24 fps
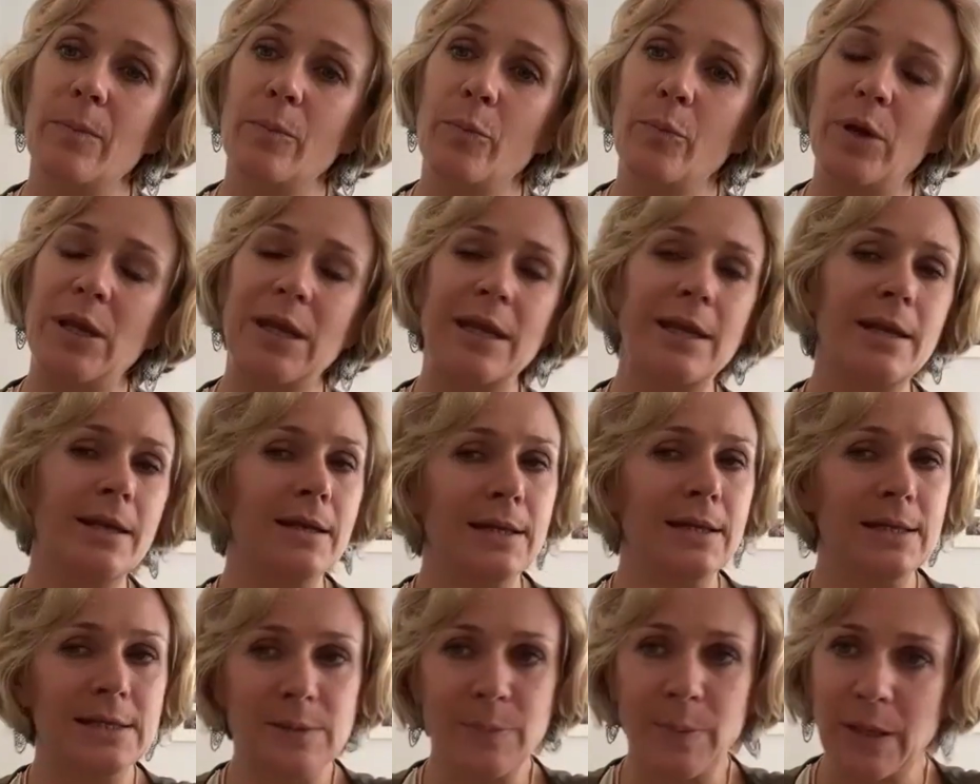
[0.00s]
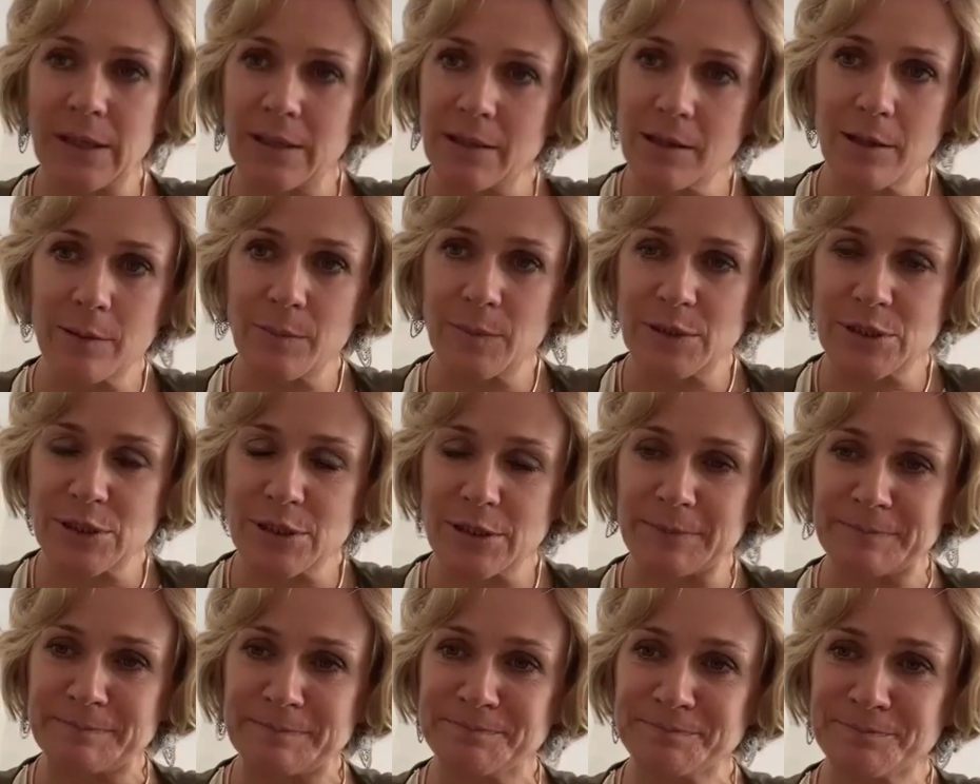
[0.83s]
we need an independent
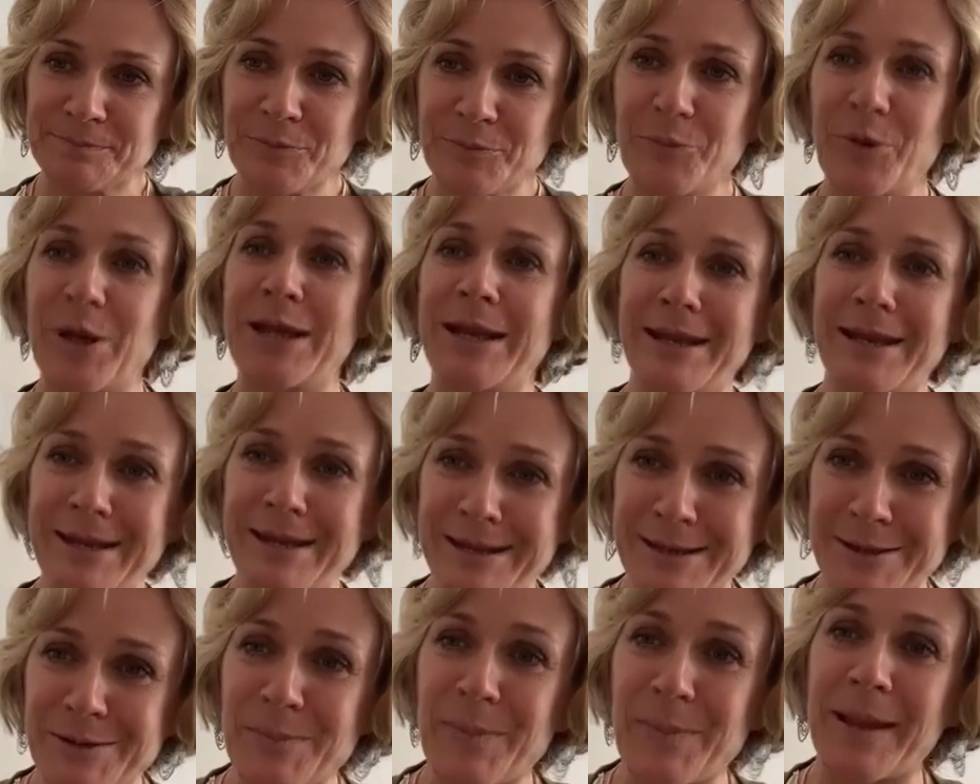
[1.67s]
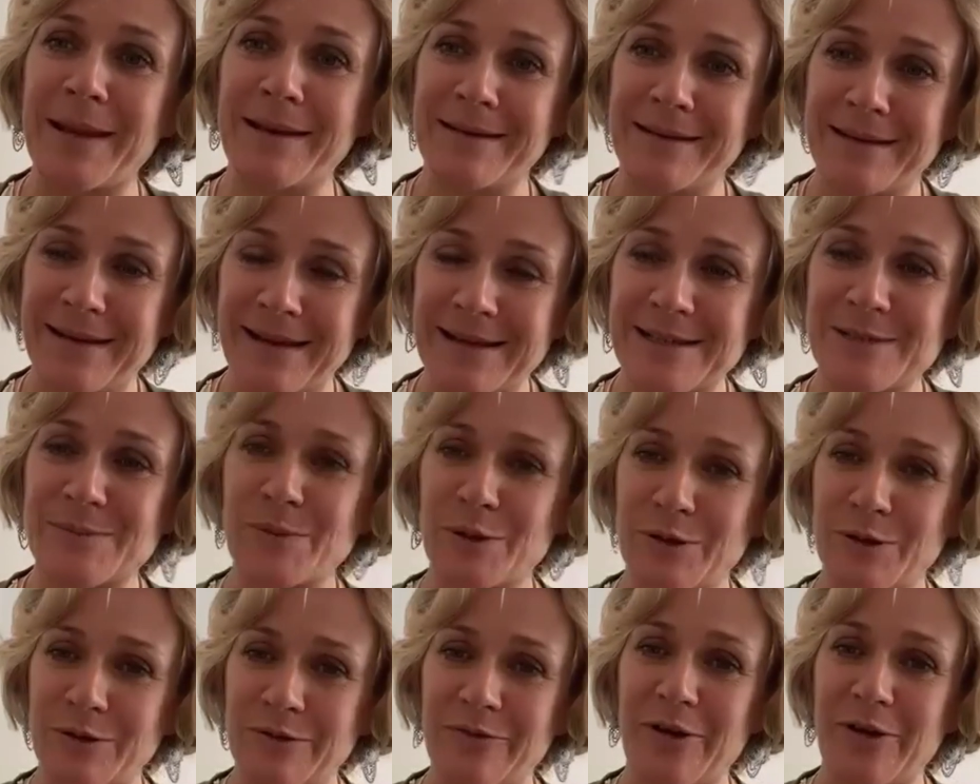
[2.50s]
commission. We need independent
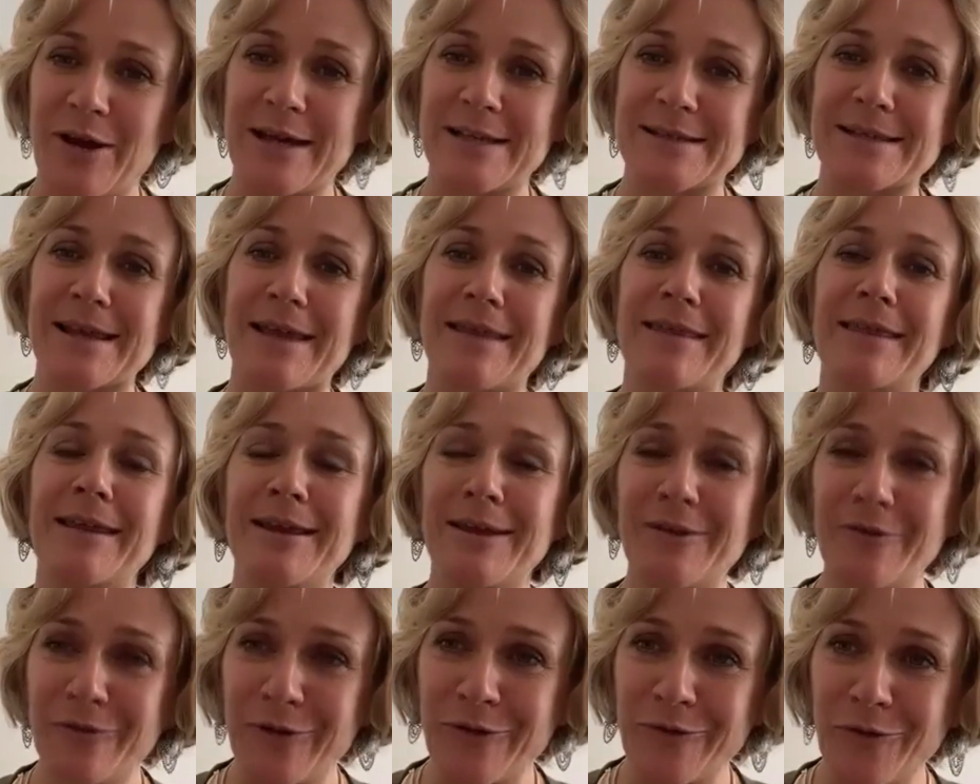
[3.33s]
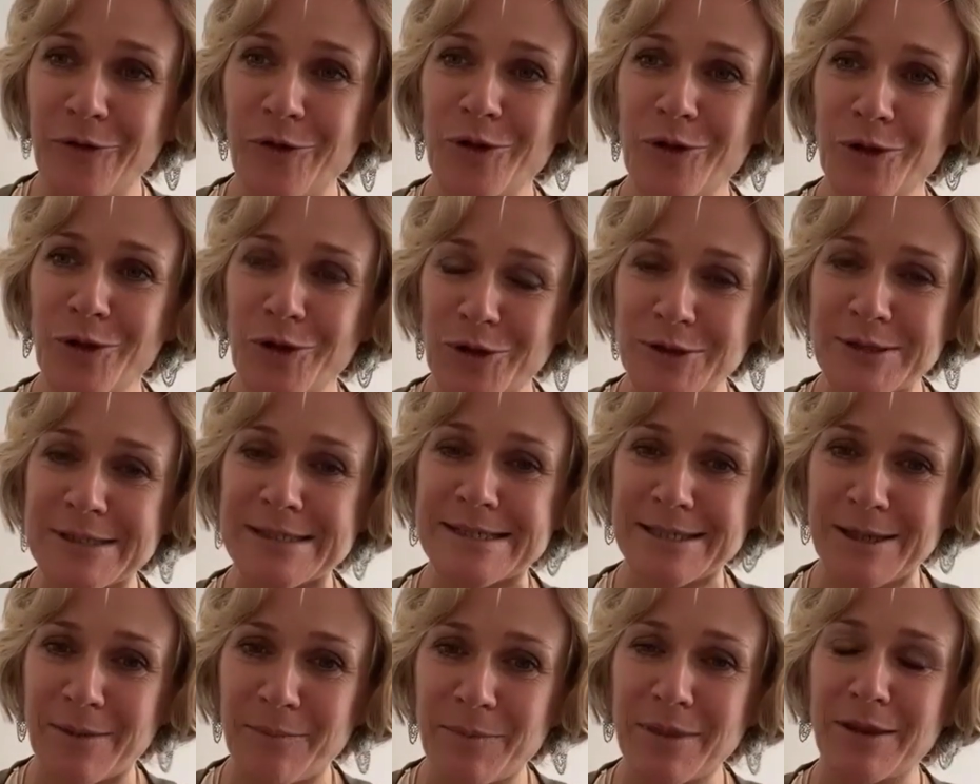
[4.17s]
expert advice. I think if we've all learned
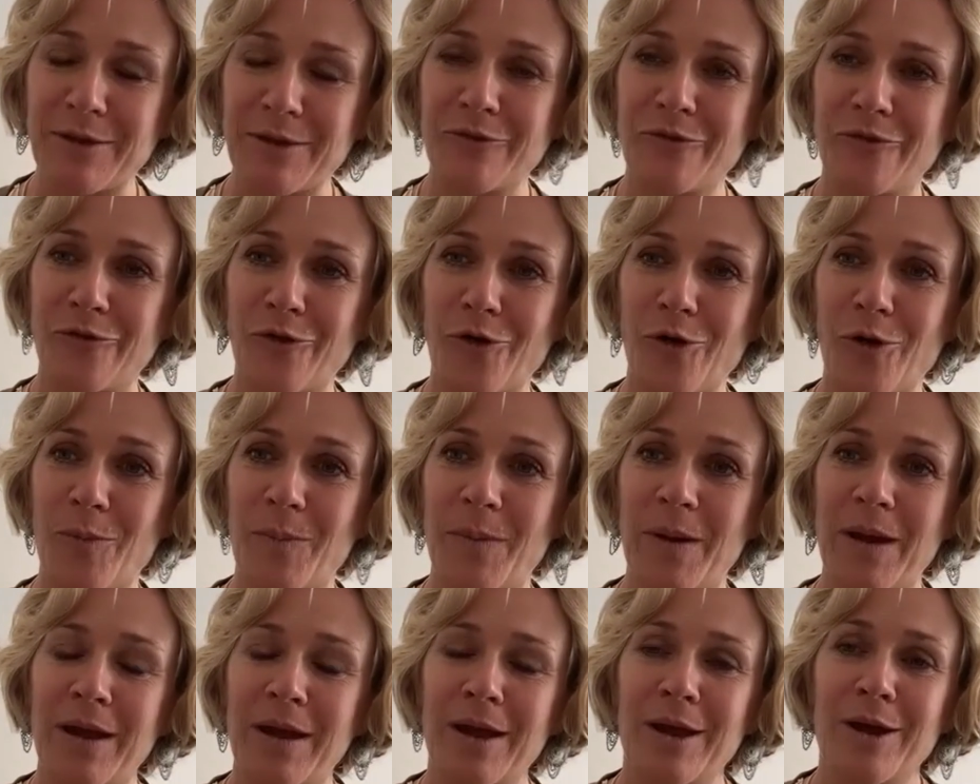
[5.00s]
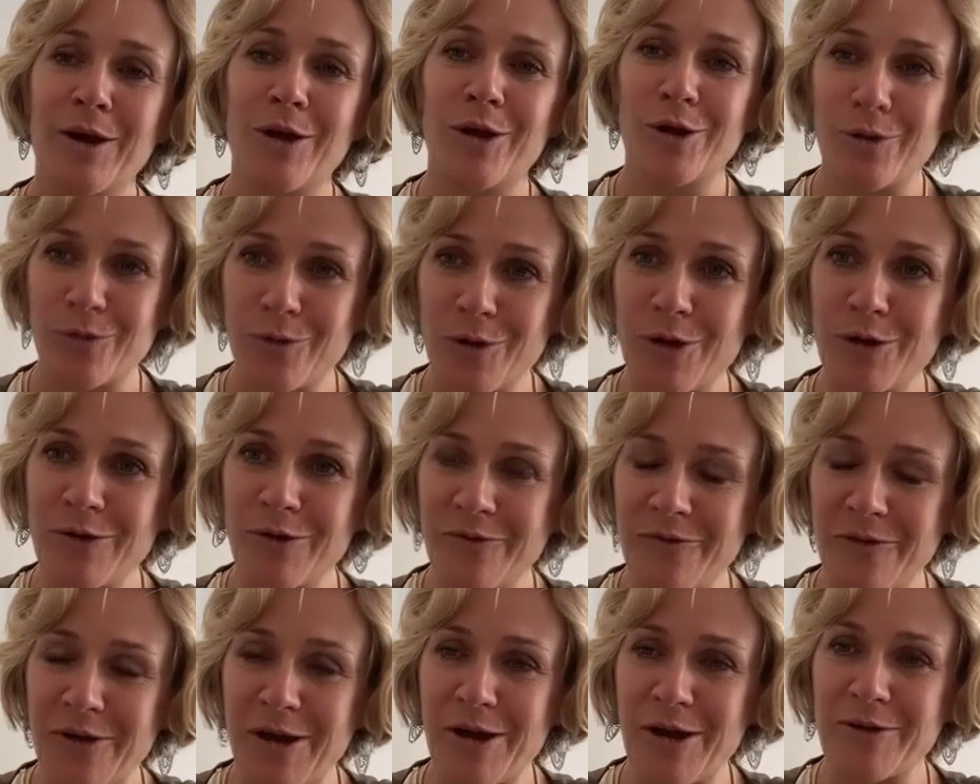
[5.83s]
something from
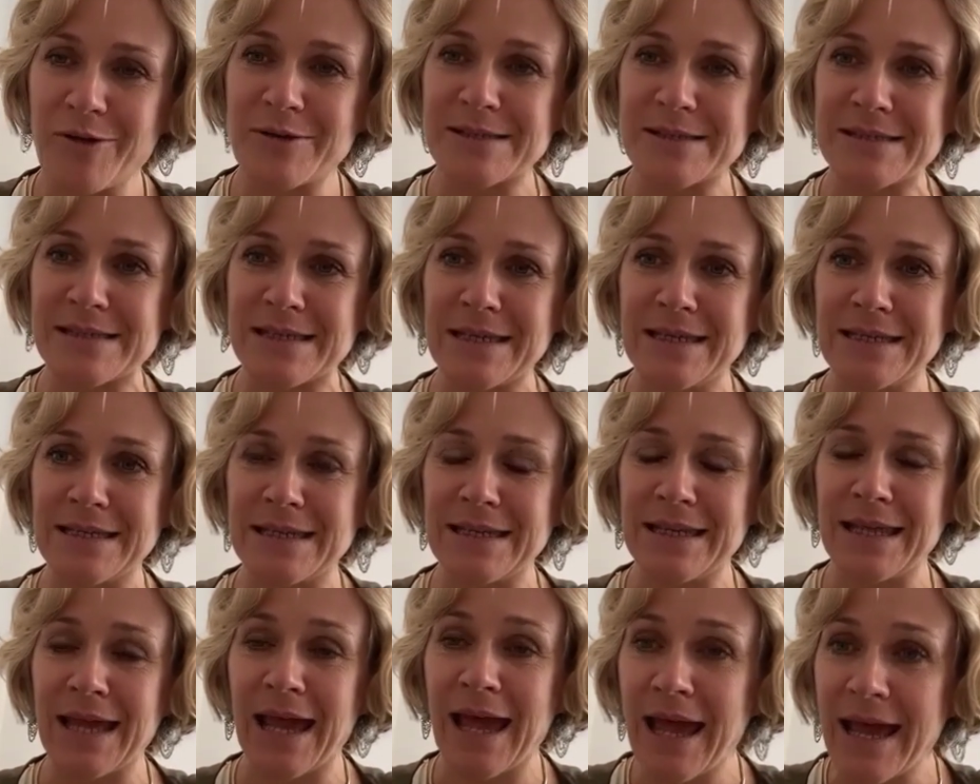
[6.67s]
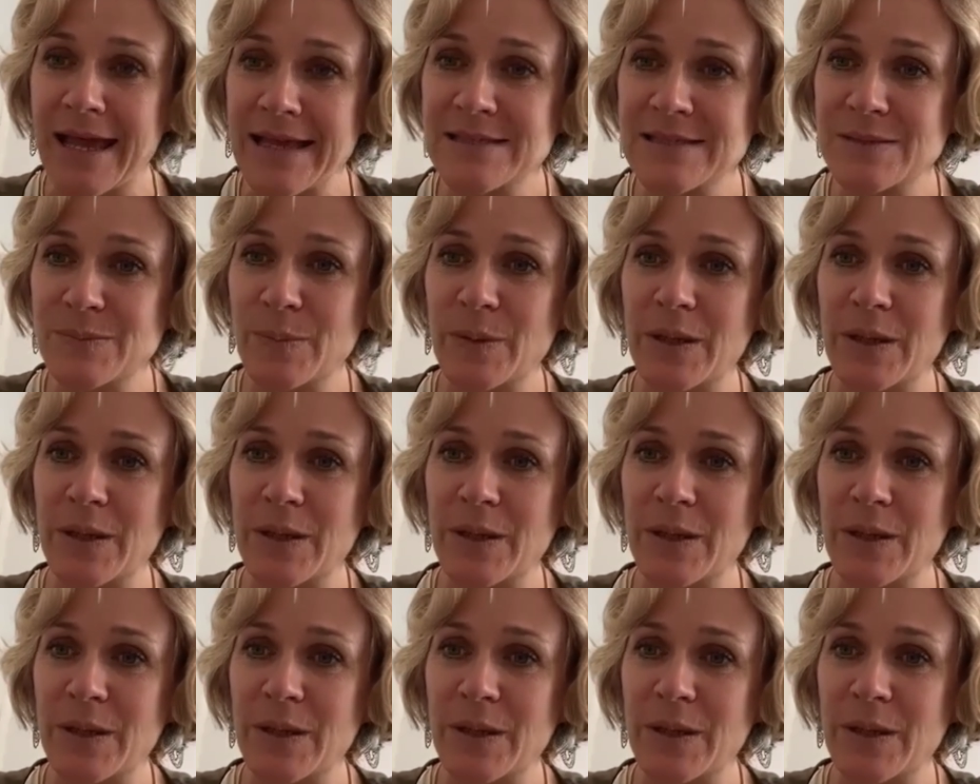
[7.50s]
coronavirus, it has